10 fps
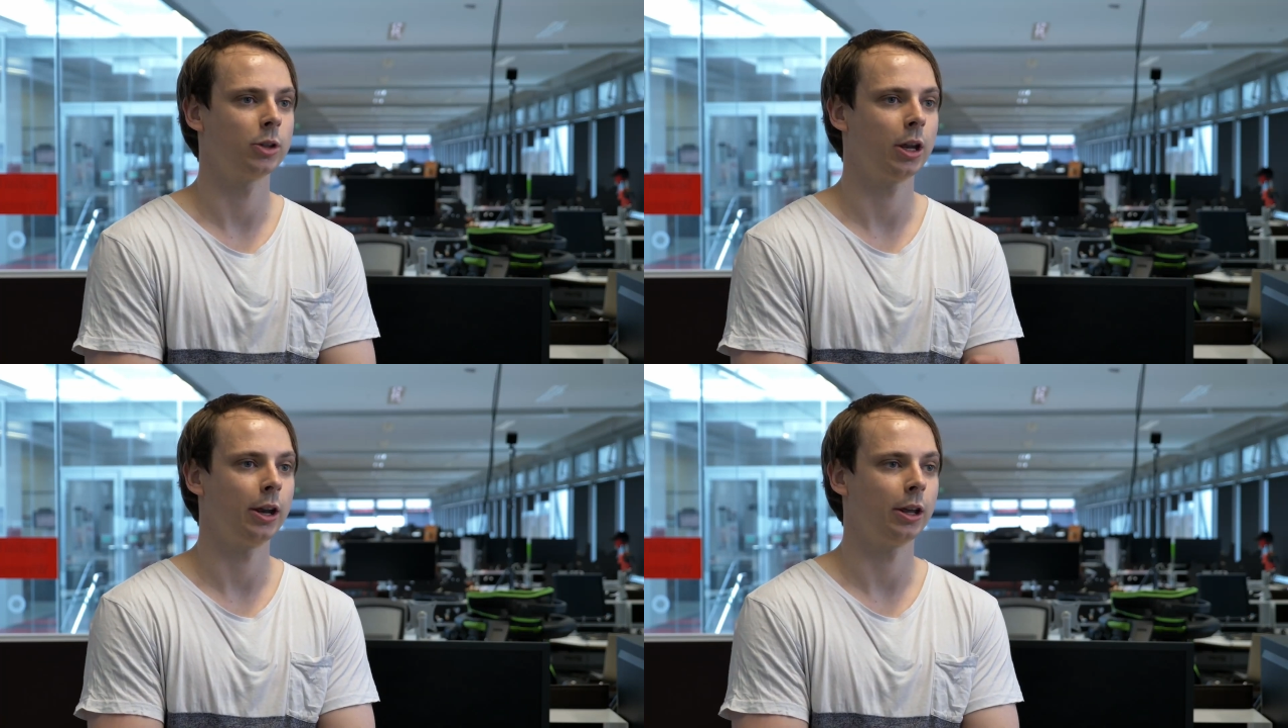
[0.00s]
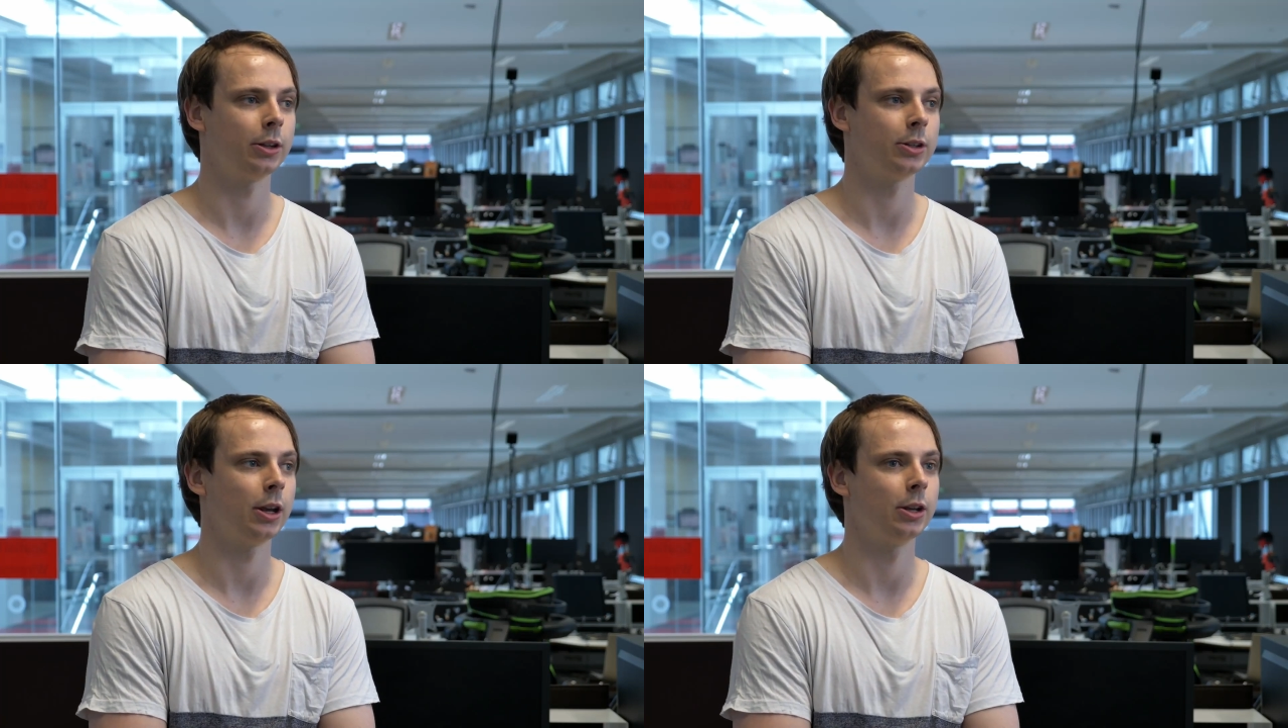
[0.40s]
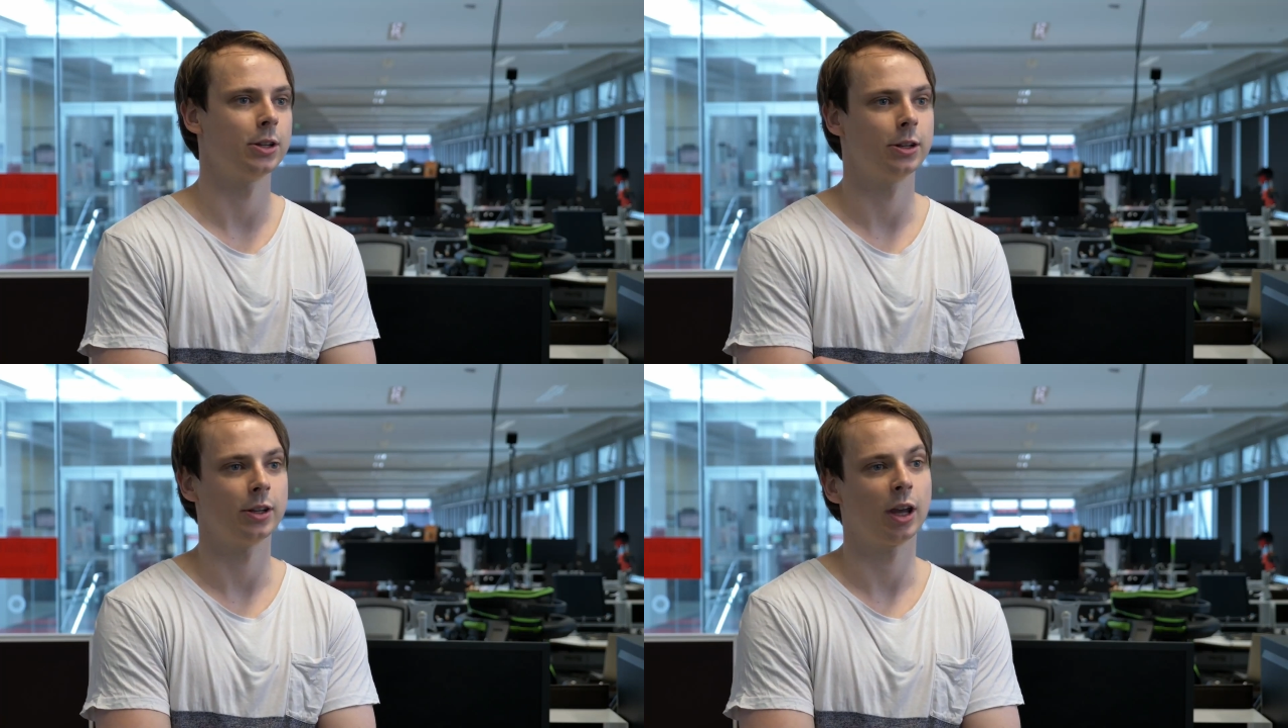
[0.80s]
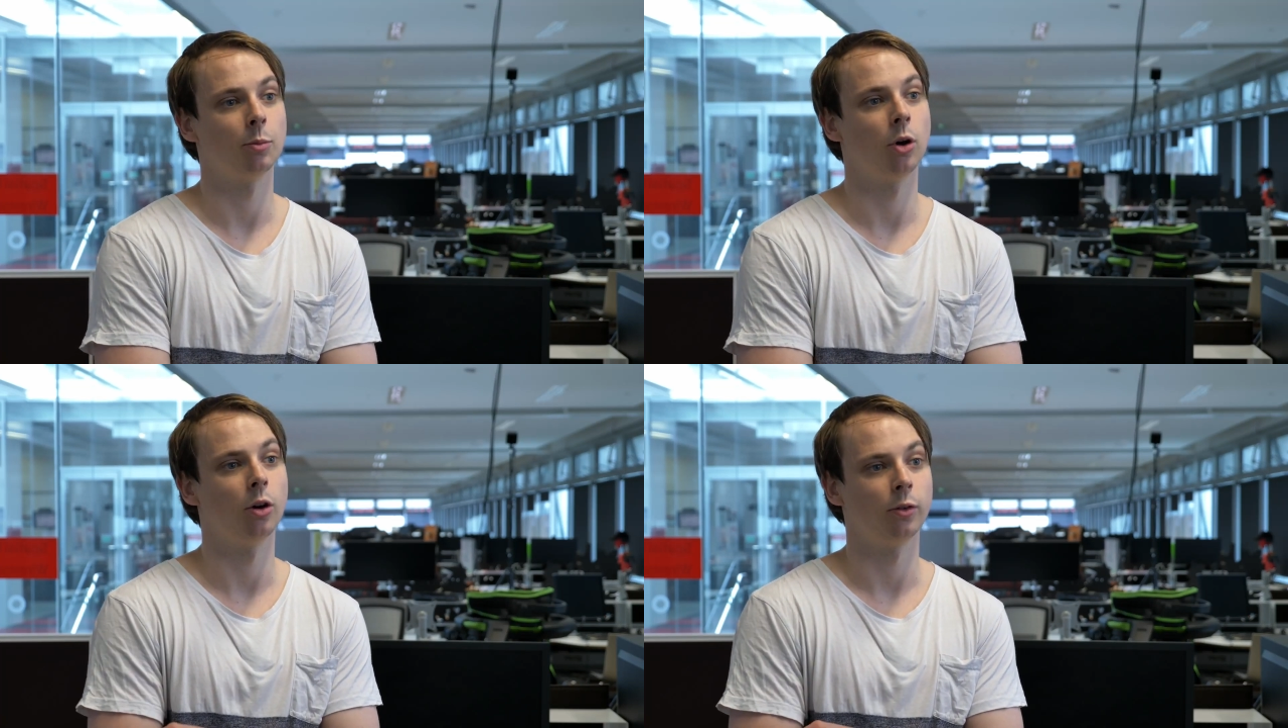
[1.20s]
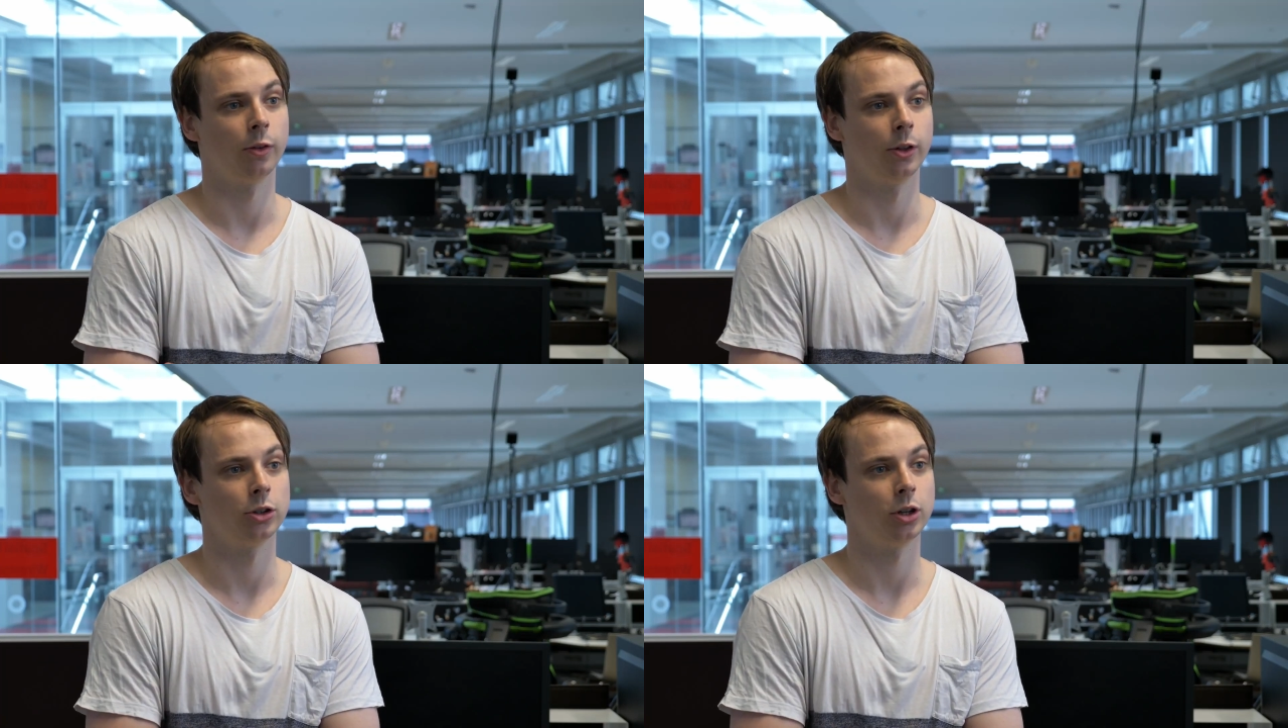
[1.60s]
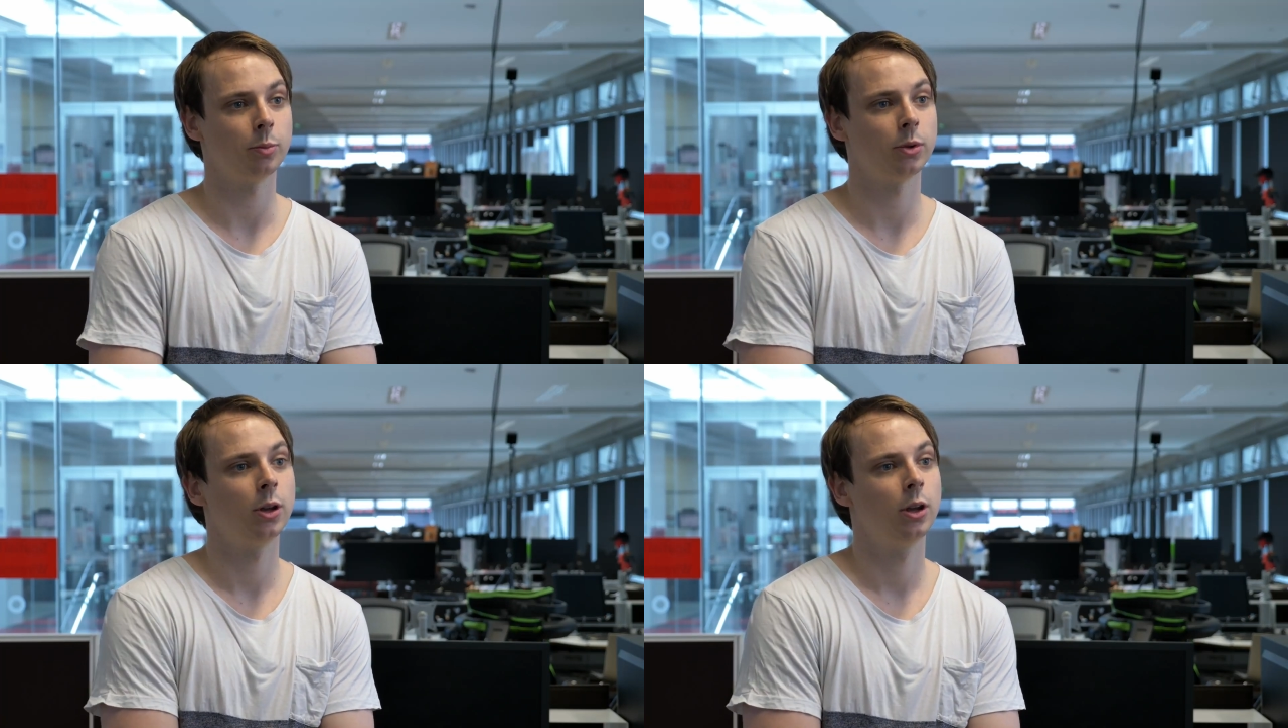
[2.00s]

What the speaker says: scanning containers as they come off of the ship.